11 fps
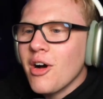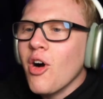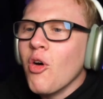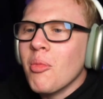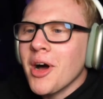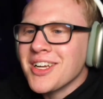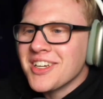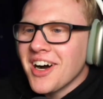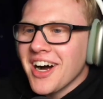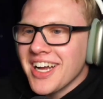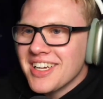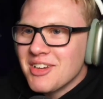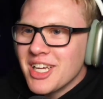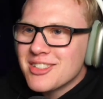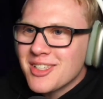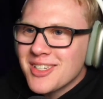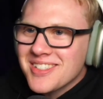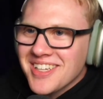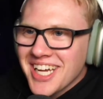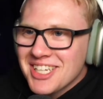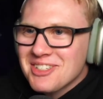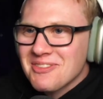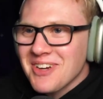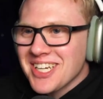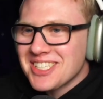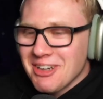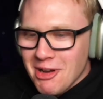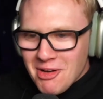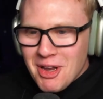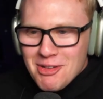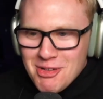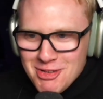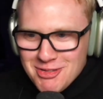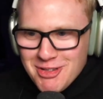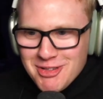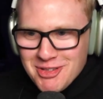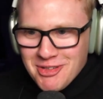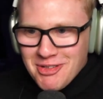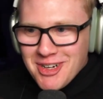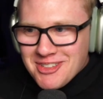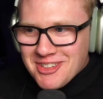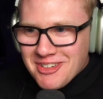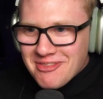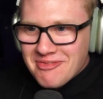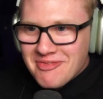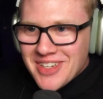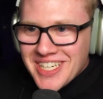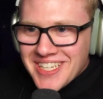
oh my God, is this like directed at me?